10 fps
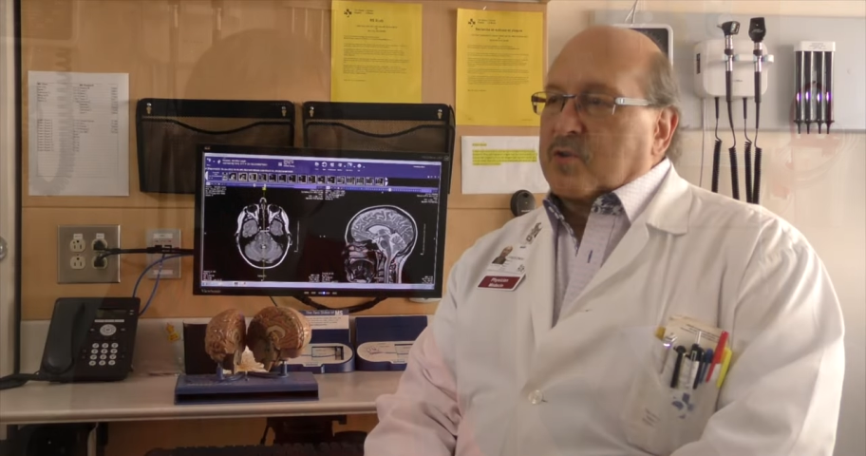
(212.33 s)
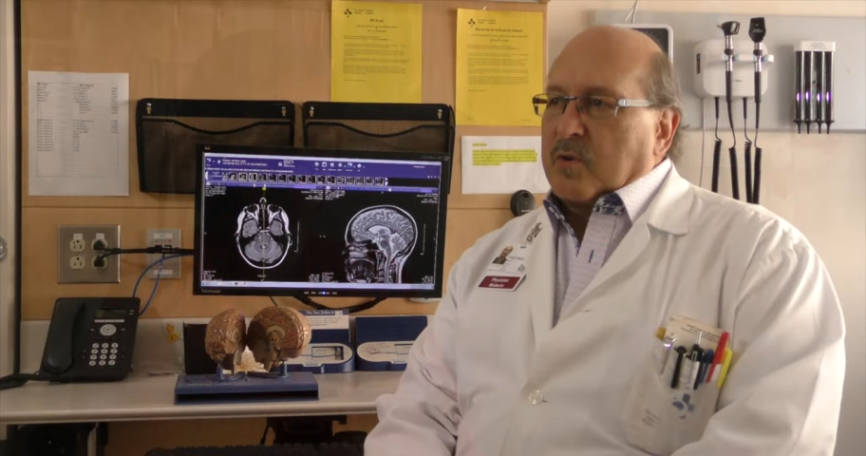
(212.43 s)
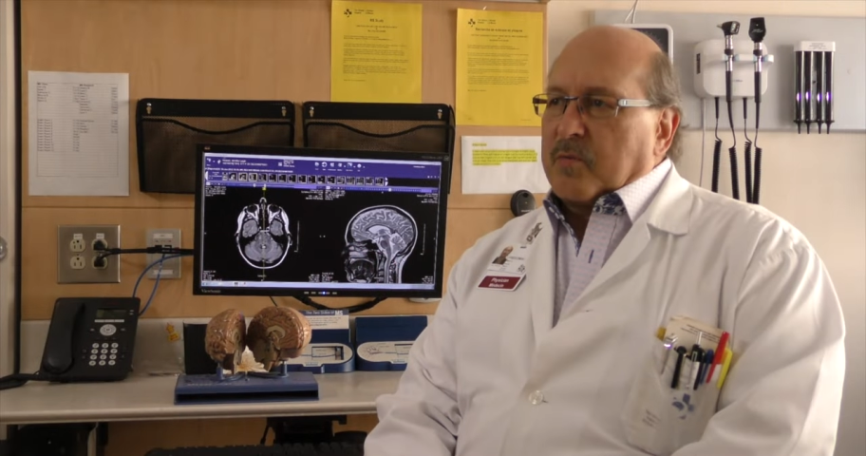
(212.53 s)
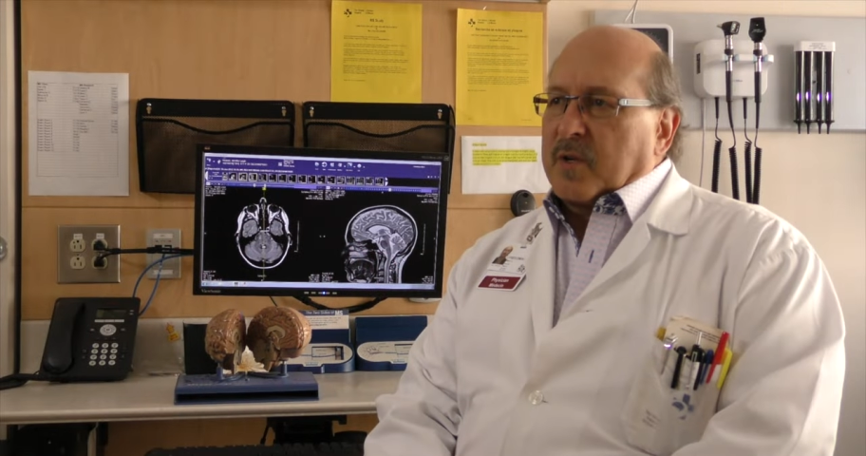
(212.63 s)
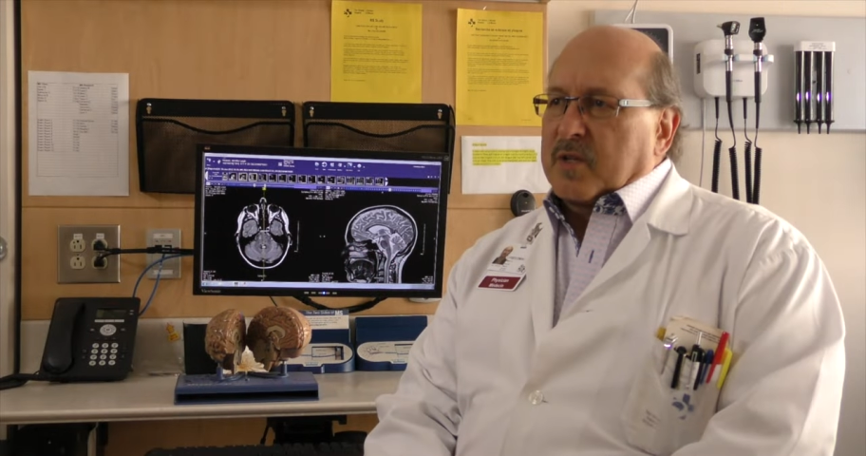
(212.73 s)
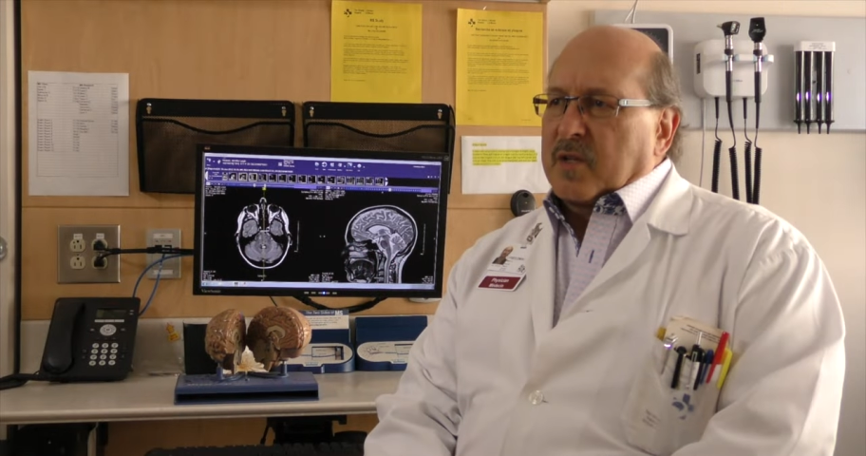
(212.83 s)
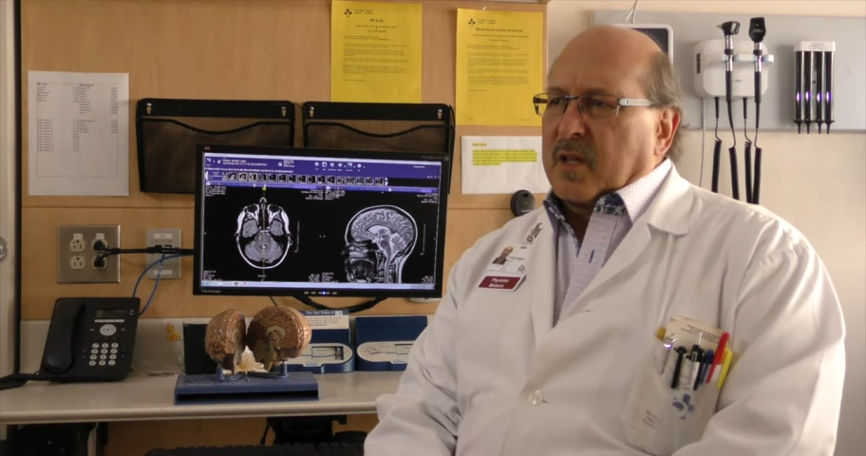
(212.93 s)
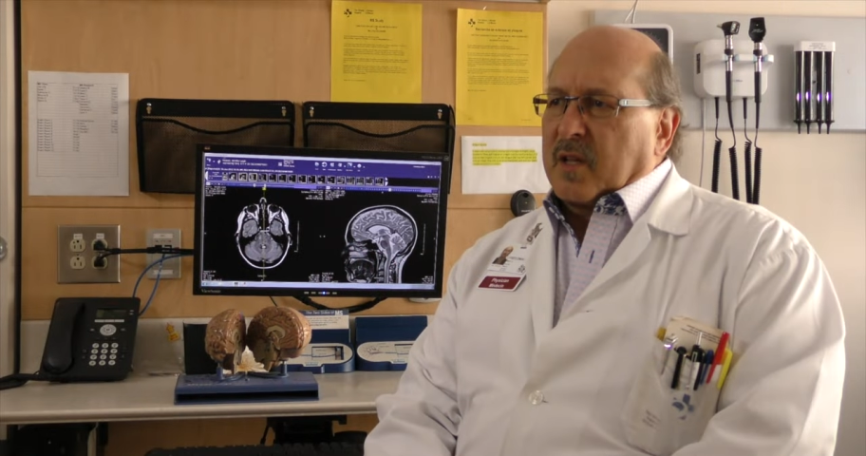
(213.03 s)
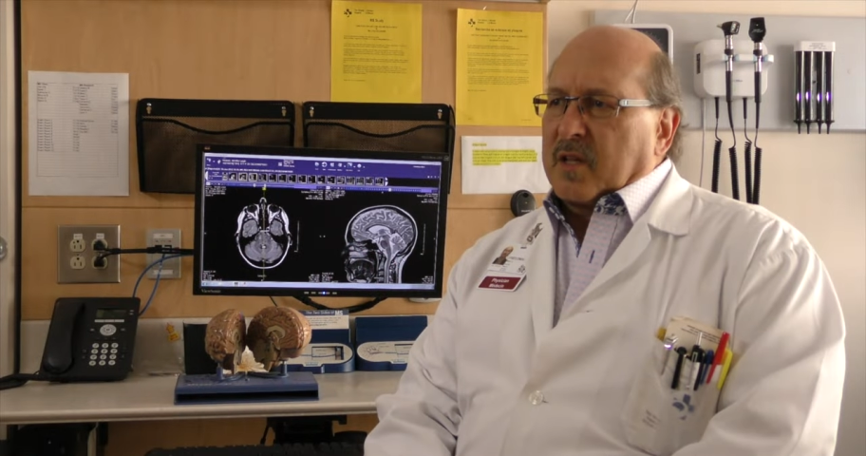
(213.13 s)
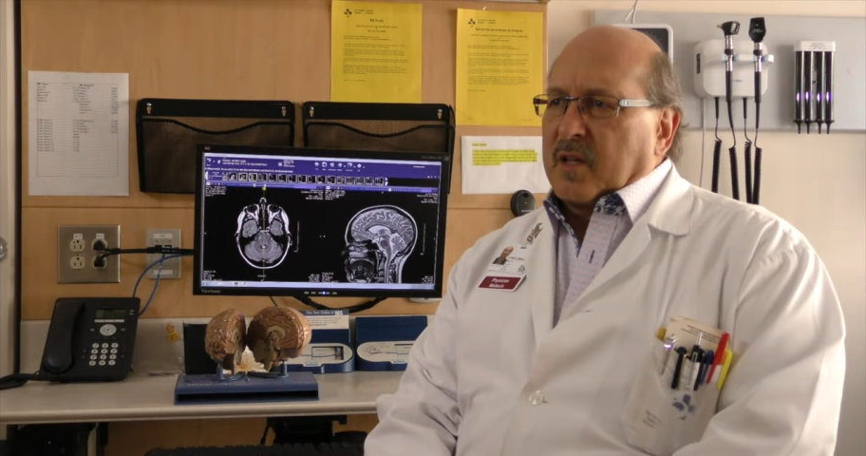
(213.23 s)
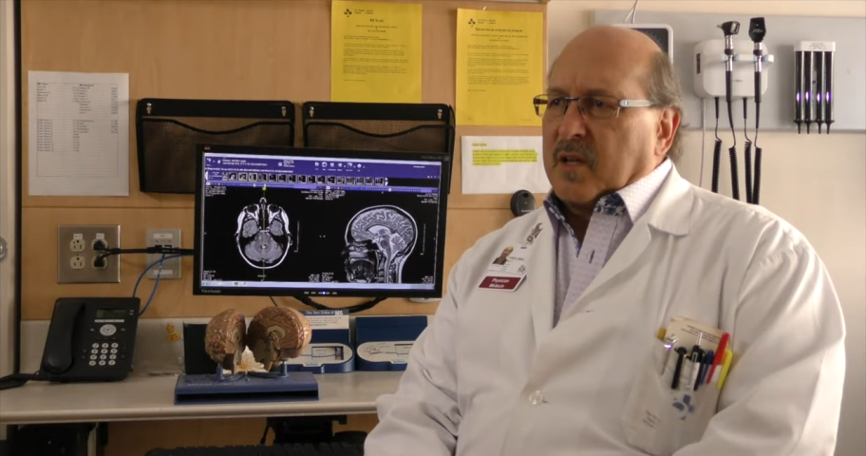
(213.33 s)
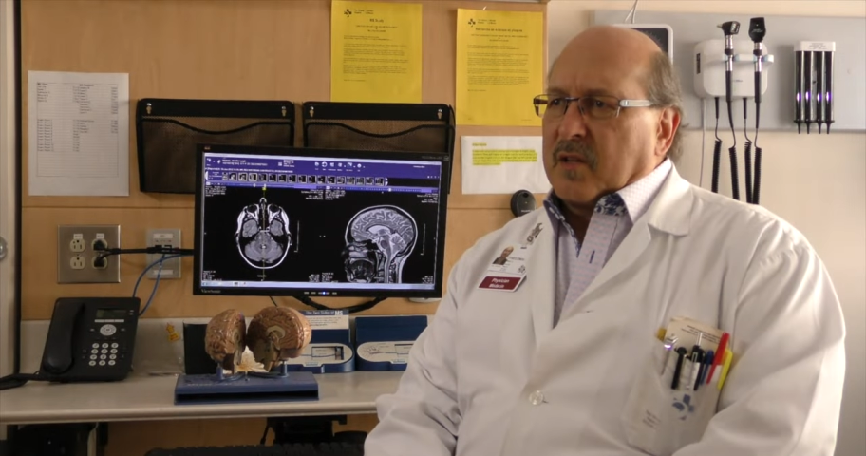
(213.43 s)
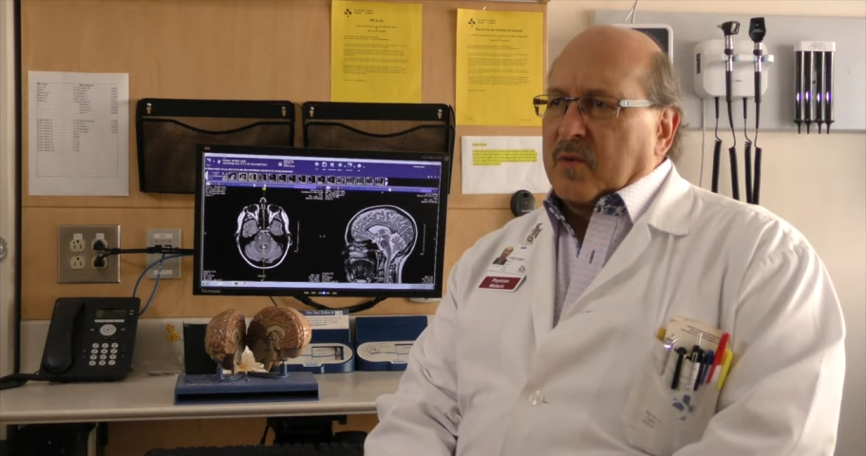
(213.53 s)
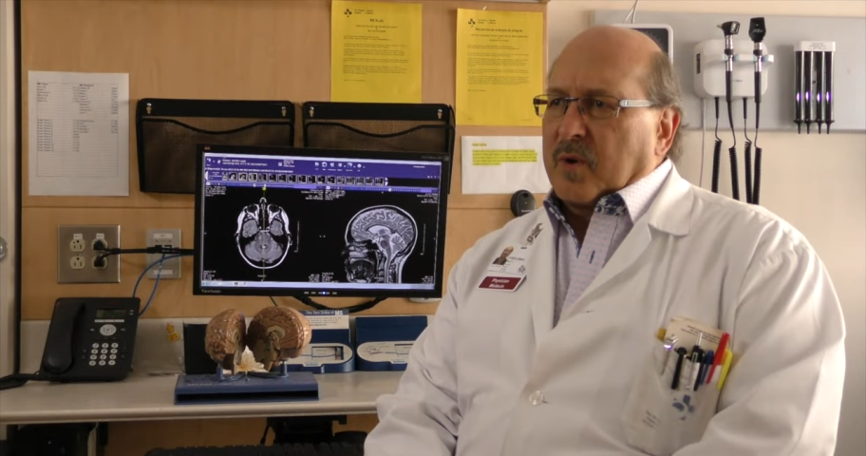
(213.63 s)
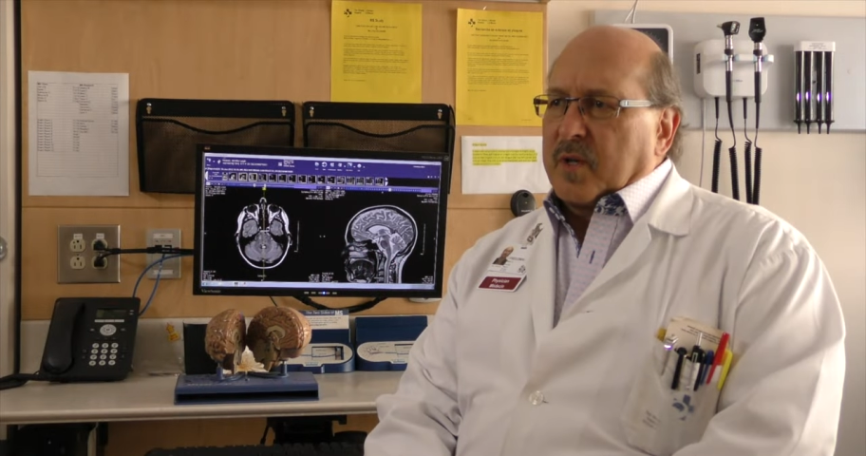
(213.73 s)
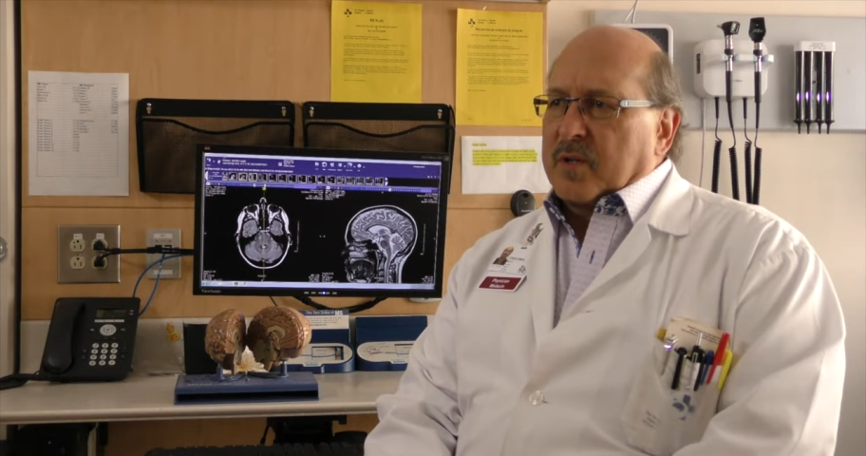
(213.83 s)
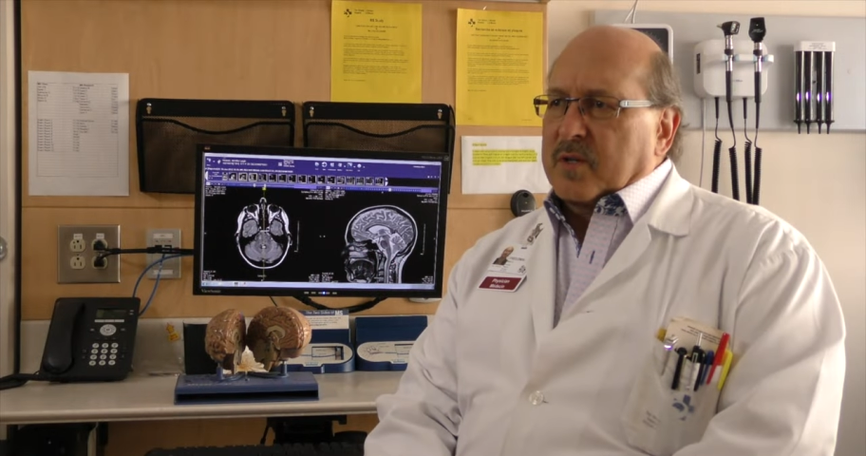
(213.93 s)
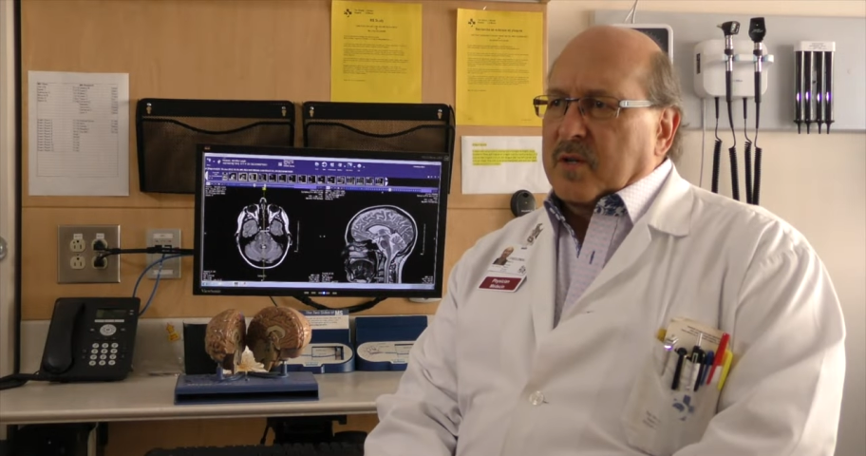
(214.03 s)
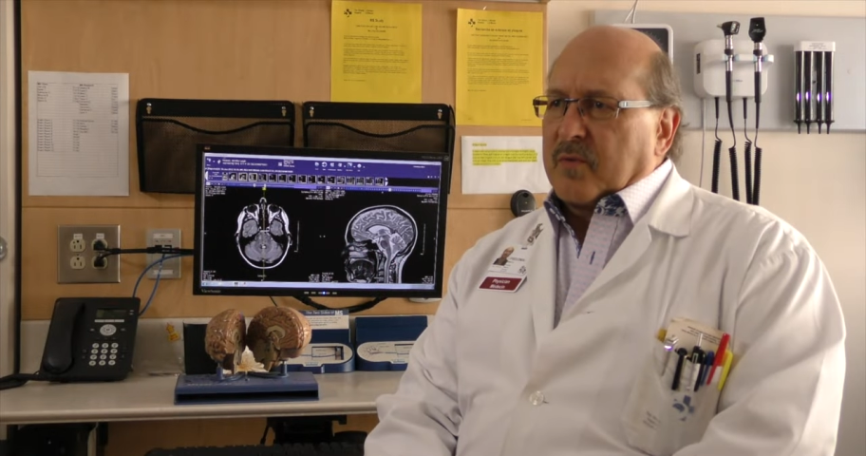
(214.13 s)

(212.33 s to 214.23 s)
treatment has done that the other ones